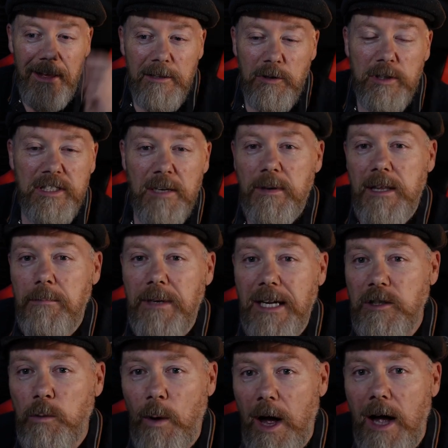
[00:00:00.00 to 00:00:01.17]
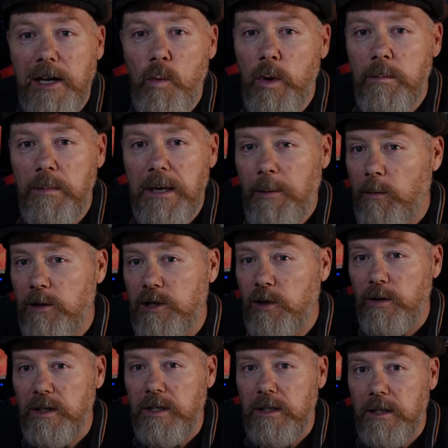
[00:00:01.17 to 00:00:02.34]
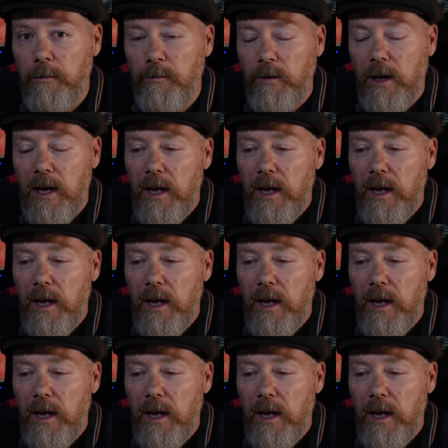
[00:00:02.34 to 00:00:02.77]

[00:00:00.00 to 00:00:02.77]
So some of them like to argue with me about certain stuff.